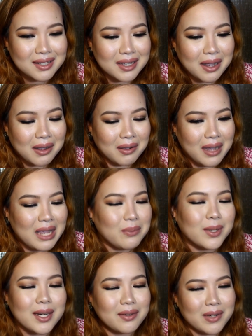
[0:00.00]
So
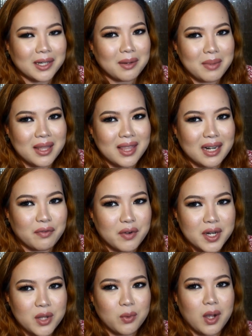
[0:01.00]
I wouldn't recommend that
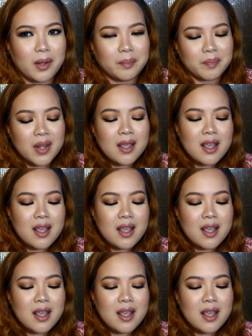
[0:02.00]
for you all.